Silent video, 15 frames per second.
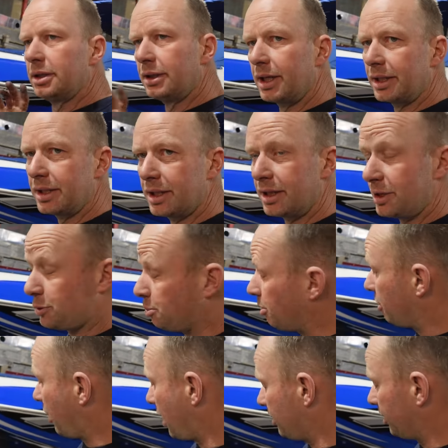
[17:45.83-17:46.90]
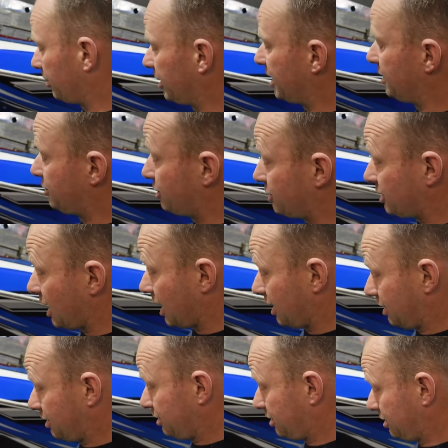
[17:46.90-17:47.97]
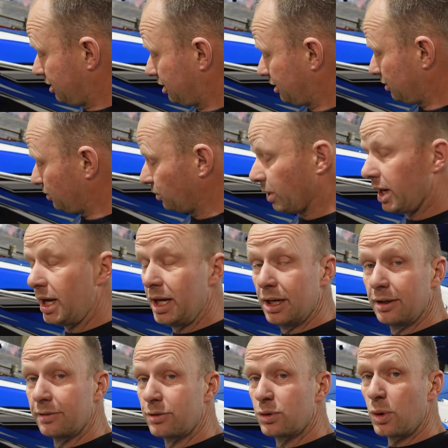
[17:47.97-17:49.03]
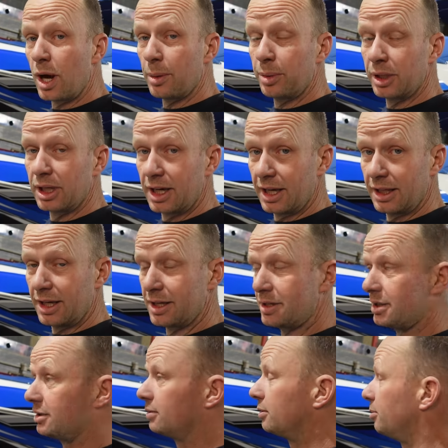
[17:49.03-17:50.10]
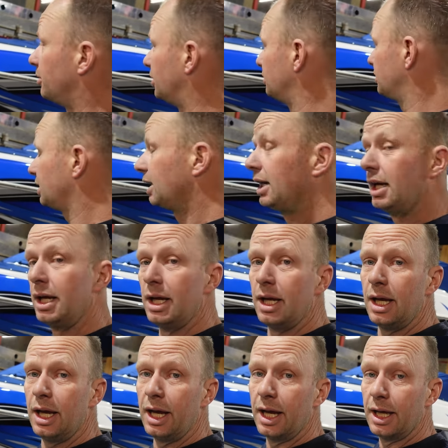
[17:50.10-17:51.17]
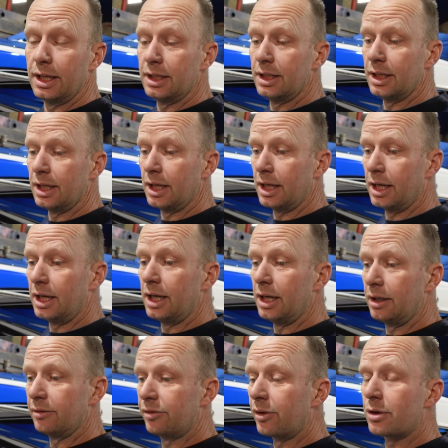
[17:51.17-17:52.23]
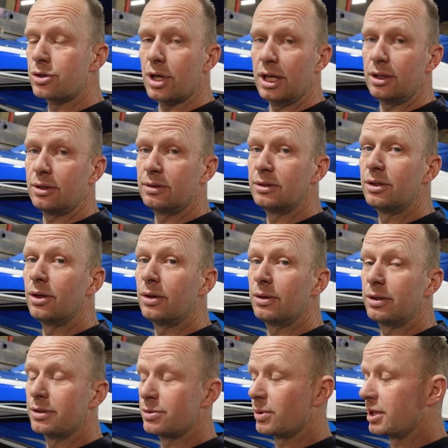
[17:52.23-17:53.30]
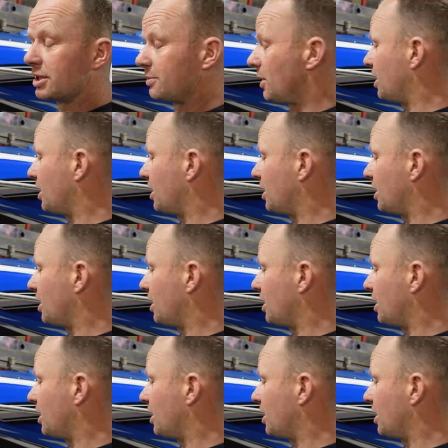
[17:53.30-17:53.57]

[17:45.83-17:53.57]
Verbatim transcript: that there's probably a standard way of swapping an LS into a boat. And uh, unfortunately, I don't know those ways. I'm